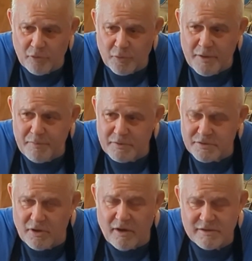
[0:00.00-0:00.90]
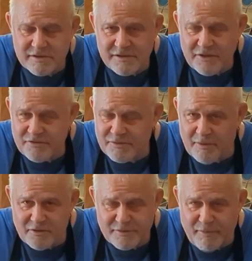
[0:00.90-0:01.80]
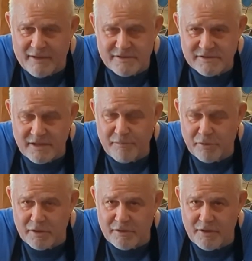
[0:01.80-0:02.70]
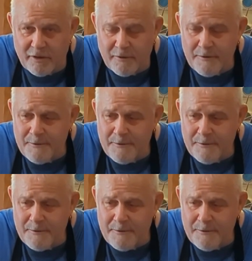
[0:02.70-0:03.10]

the Reaper sauce and then some other spices I put in there